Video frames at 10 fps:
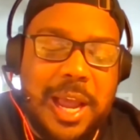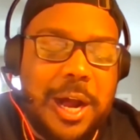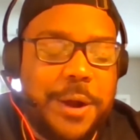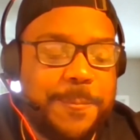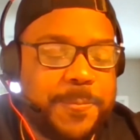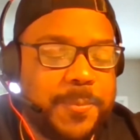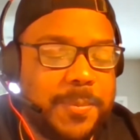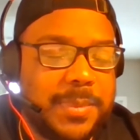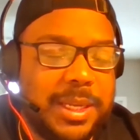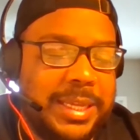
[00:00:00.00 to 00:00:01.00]
um,
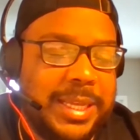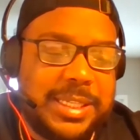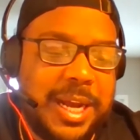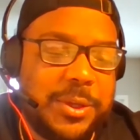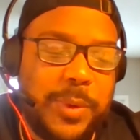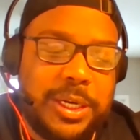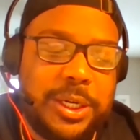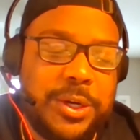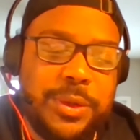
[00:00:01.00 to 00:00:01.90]
that's not the way to go.